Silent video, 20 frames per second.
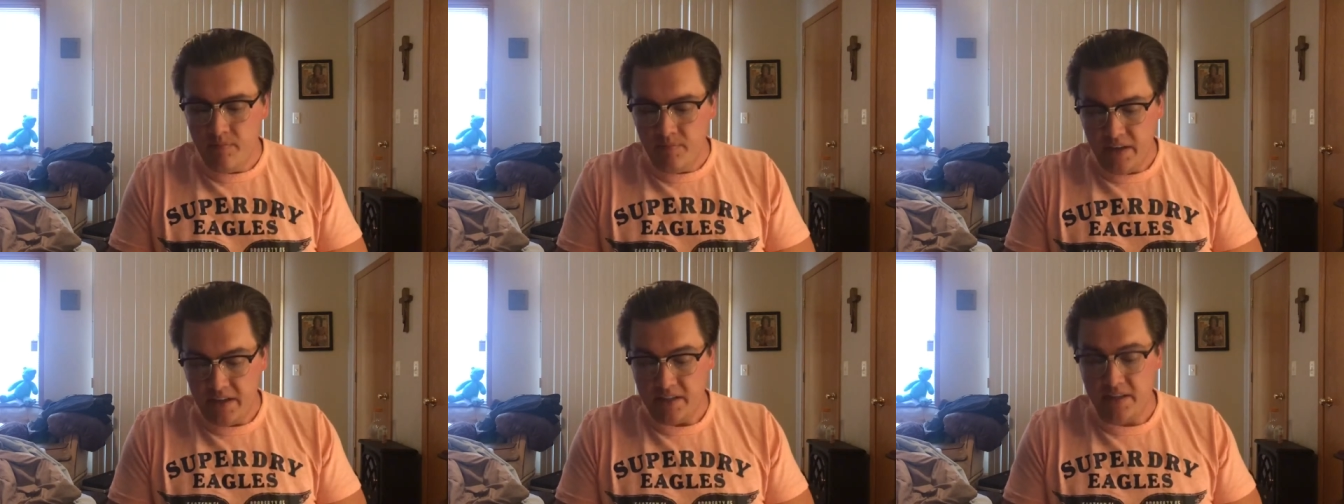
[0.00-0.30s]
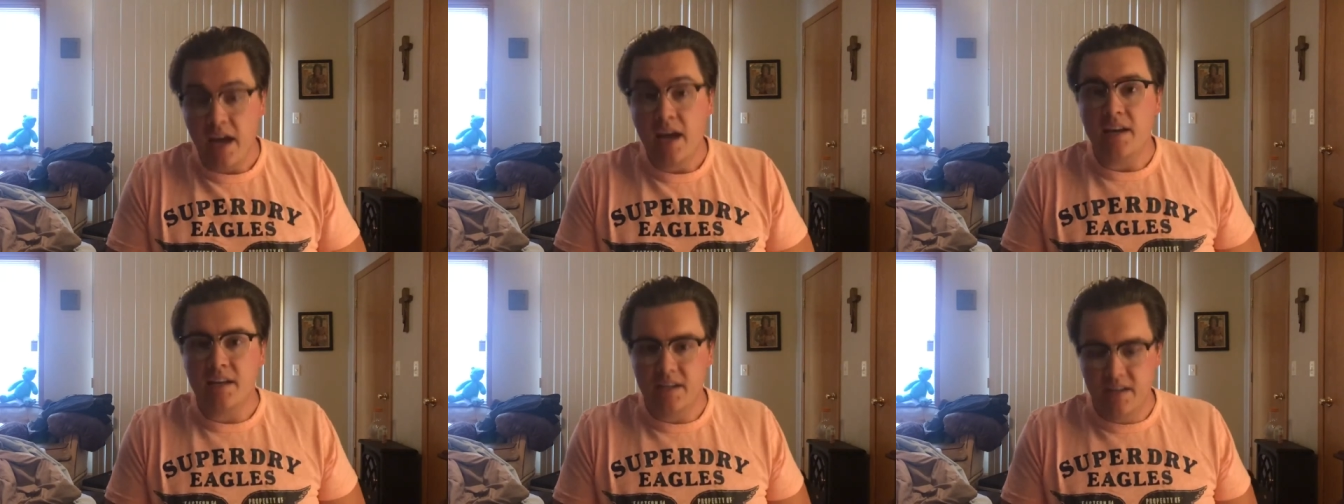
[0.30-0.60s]

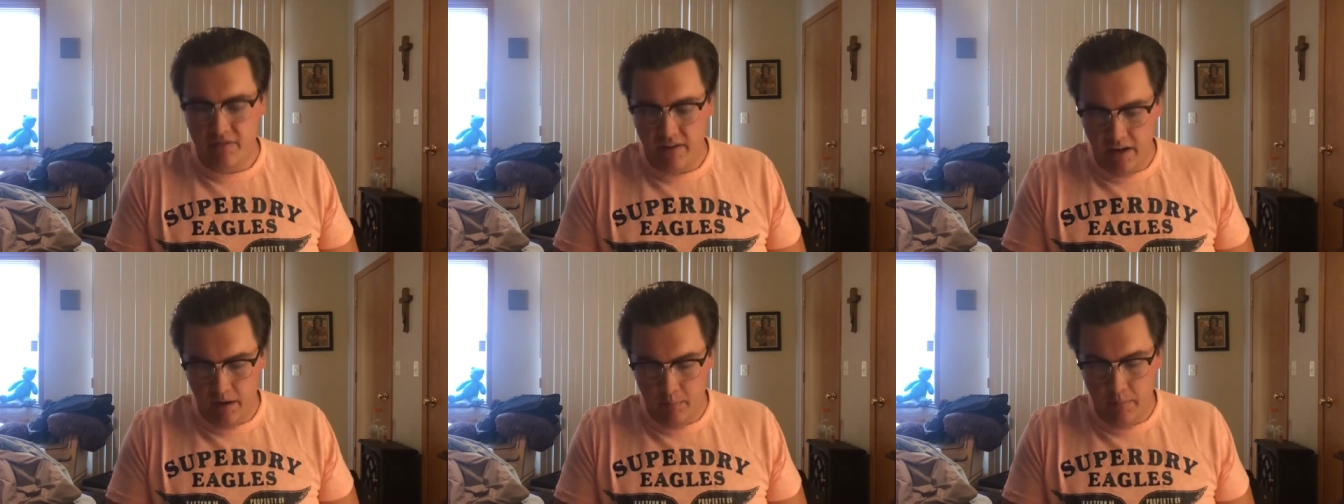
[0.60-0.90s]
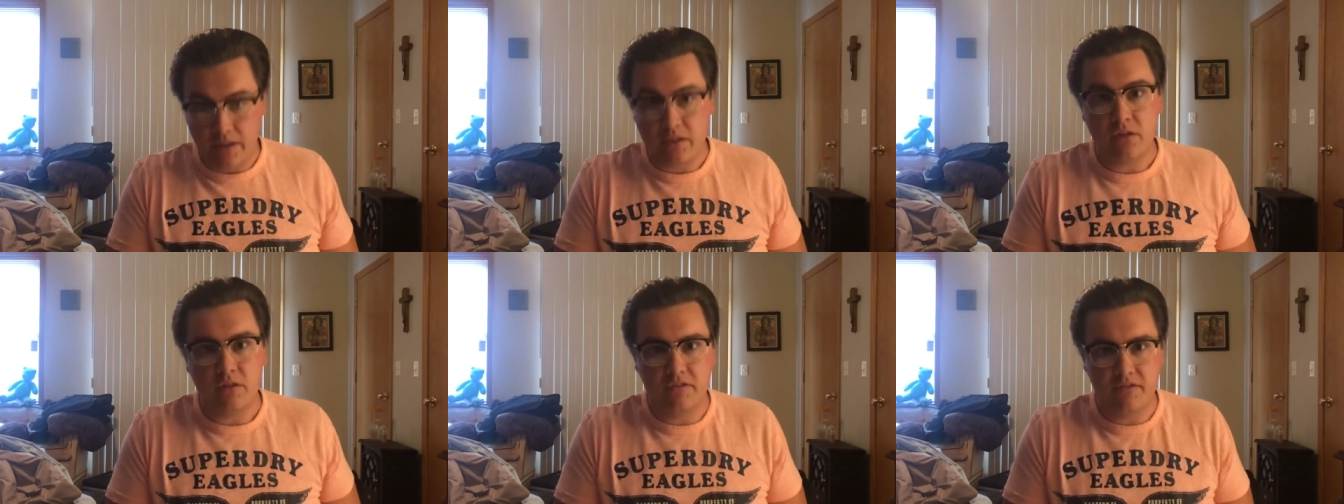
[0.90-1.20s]
its
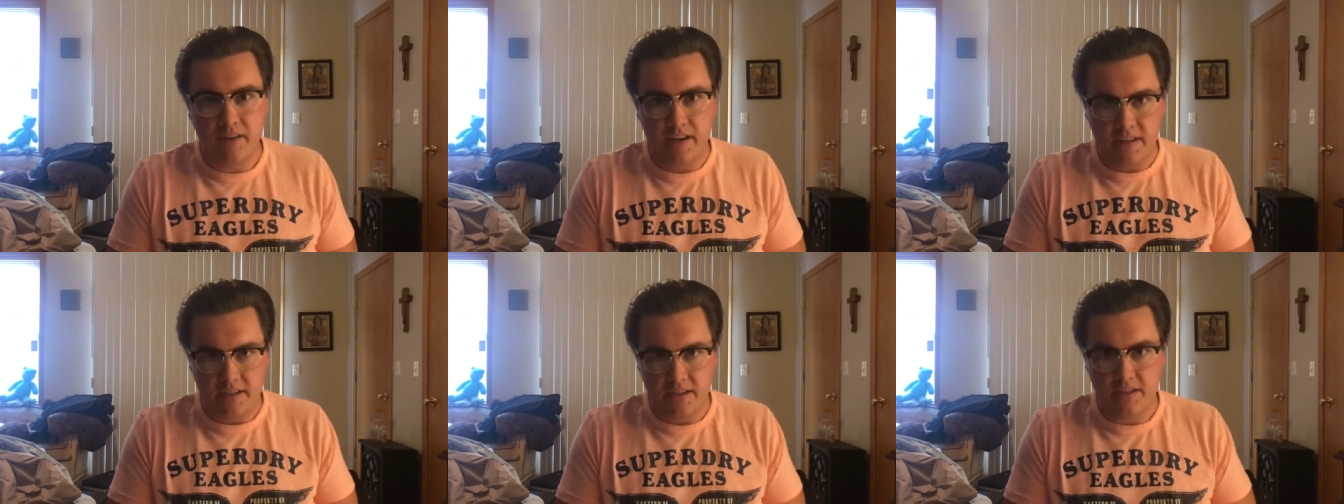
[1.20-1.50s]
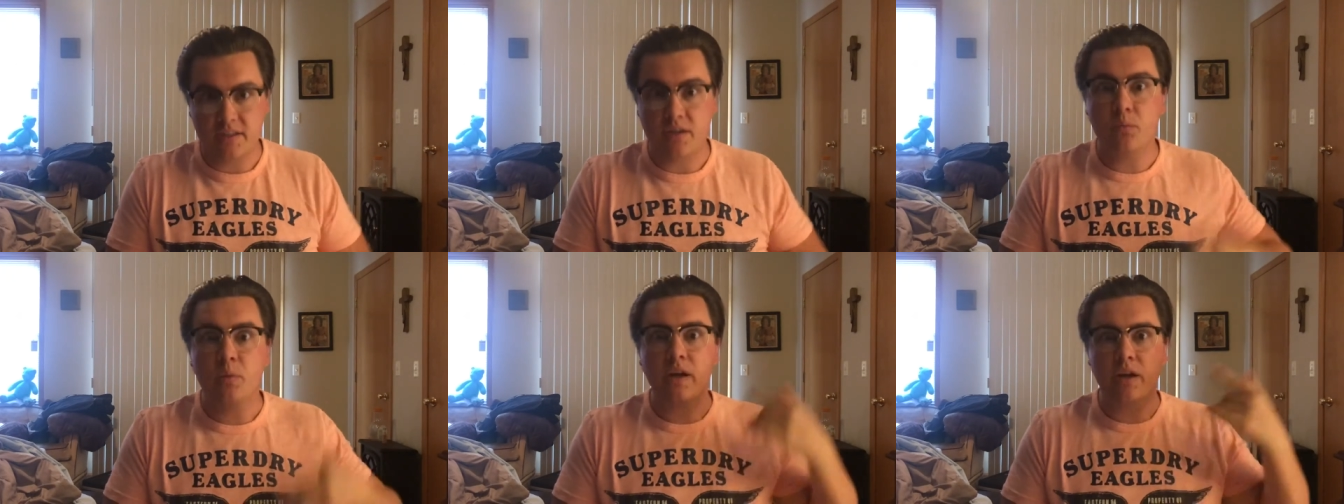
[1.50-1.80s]
developmental
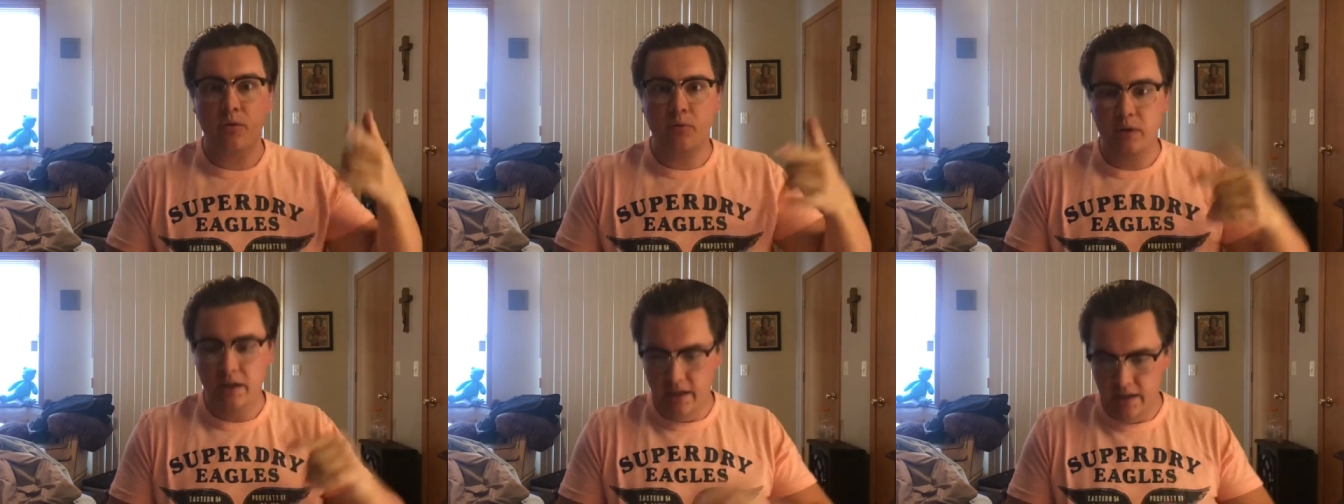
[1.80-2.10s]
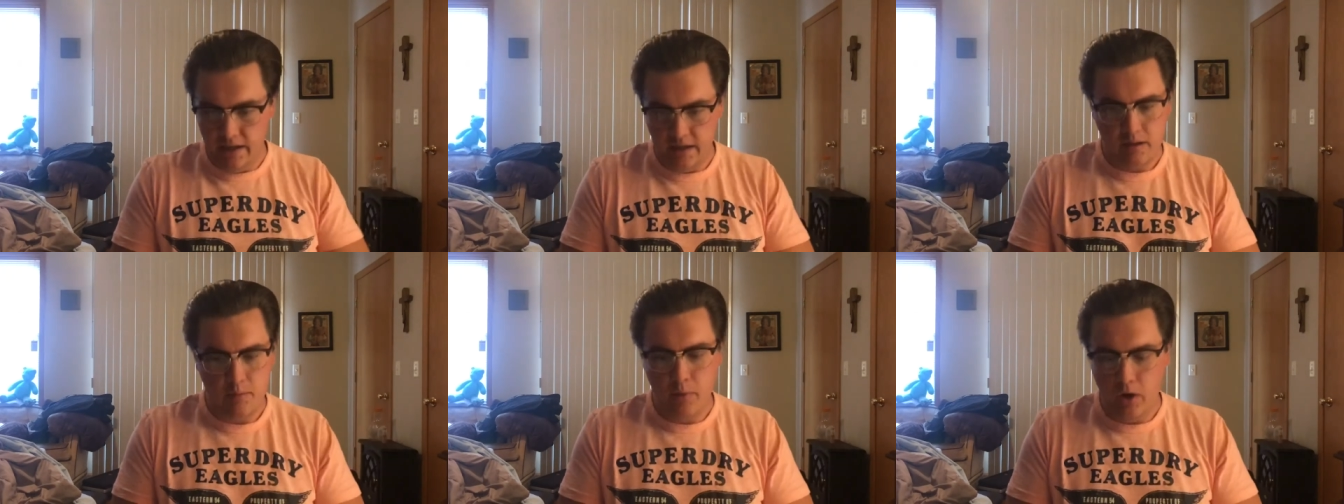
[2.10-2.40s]
phases and we can
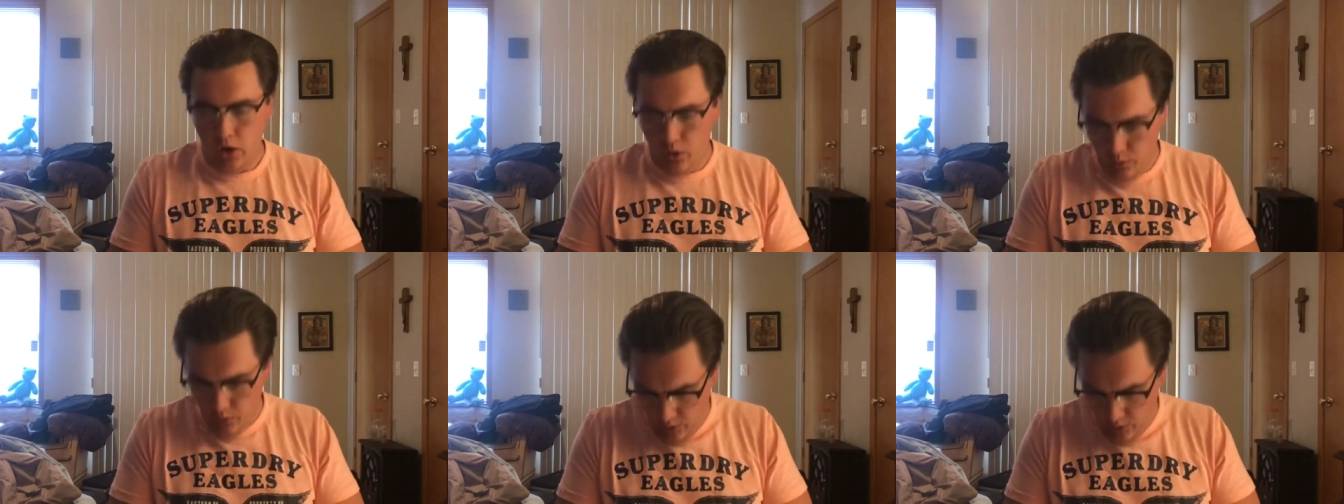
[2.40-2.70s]
really get the ball